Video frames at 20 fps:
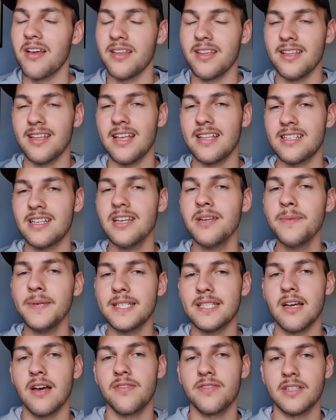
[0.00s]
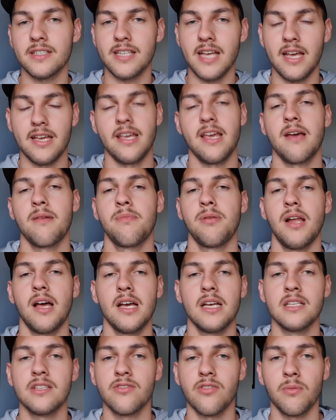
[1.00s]
it's going to be tough to take out
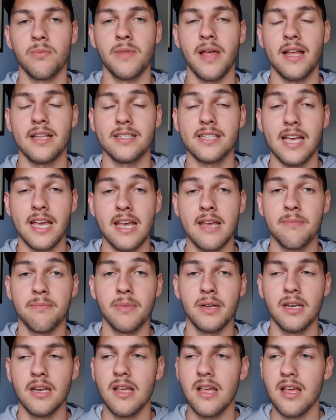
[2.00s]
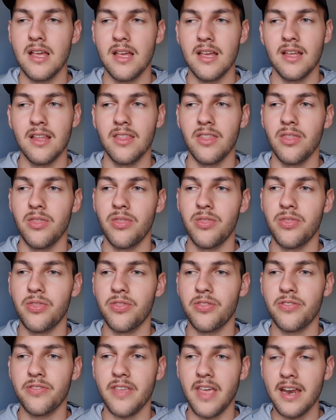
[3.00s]
players from that team, but
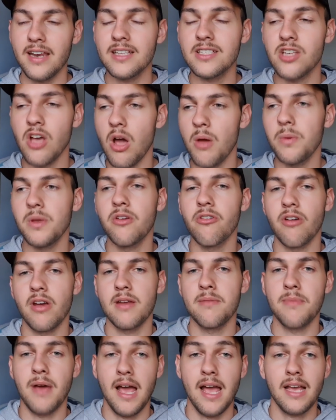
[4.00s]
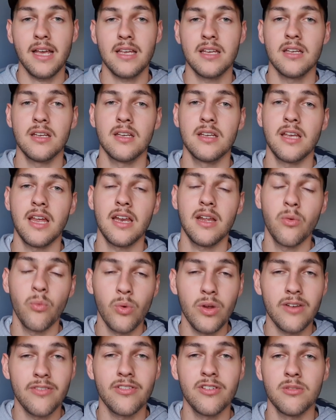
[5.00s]
getting Toby Green back, getting
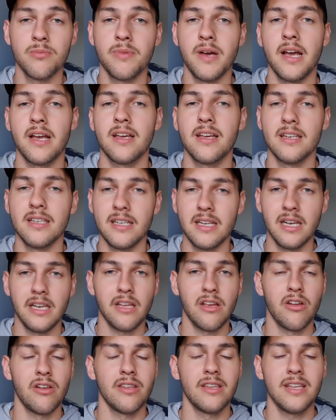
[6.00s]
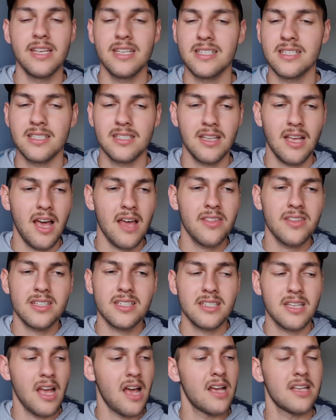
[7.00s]
Whitfield back, Caniglio, and these other
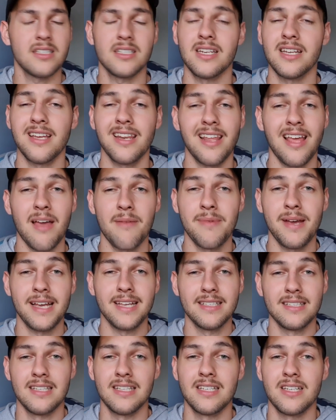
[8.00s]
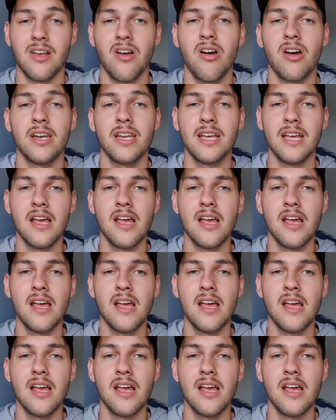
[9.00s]
stars that are going to come back into the side,